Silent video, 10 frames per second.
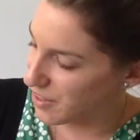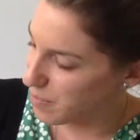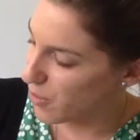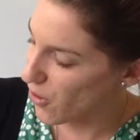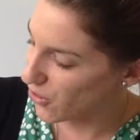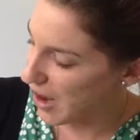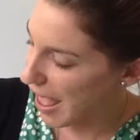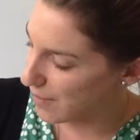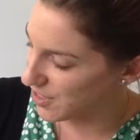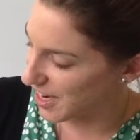The polar
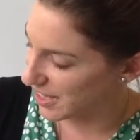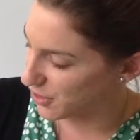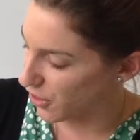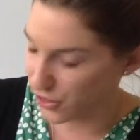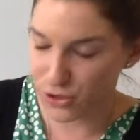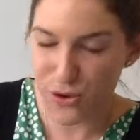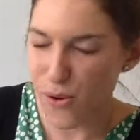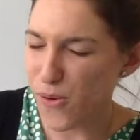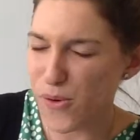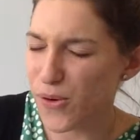habitats are the
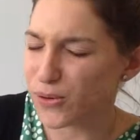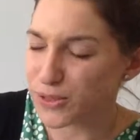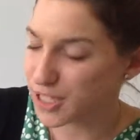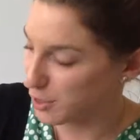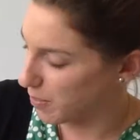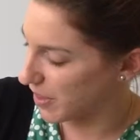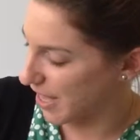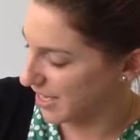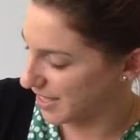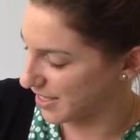coldest
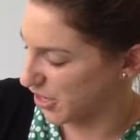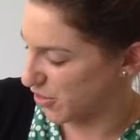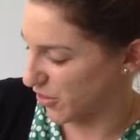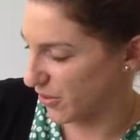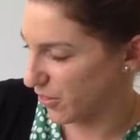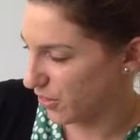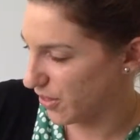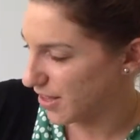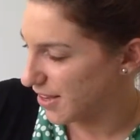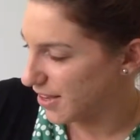places on Earth.
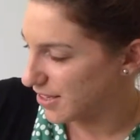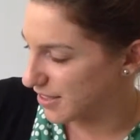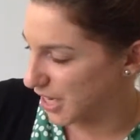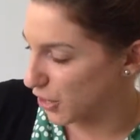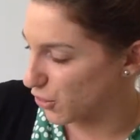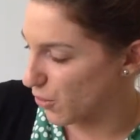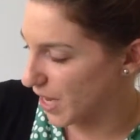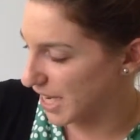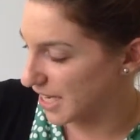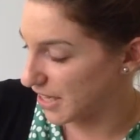They are
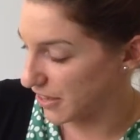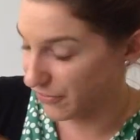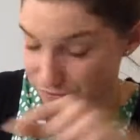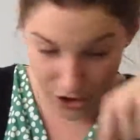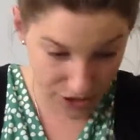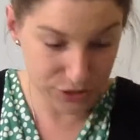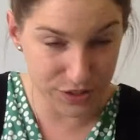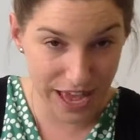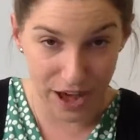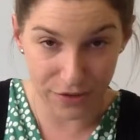located in the far
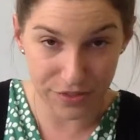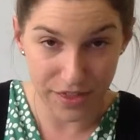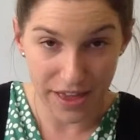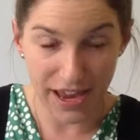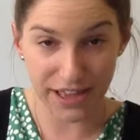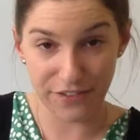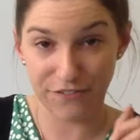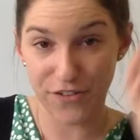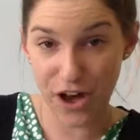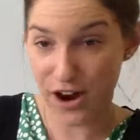south and the
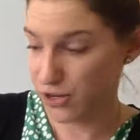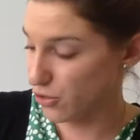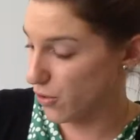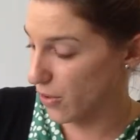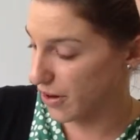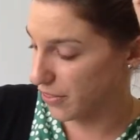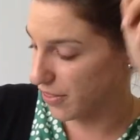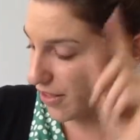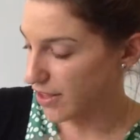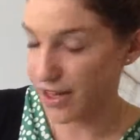far north
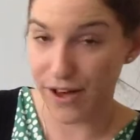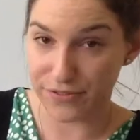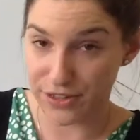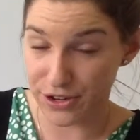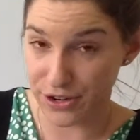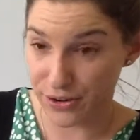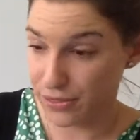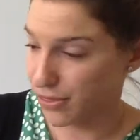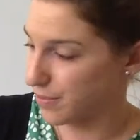of the Earth.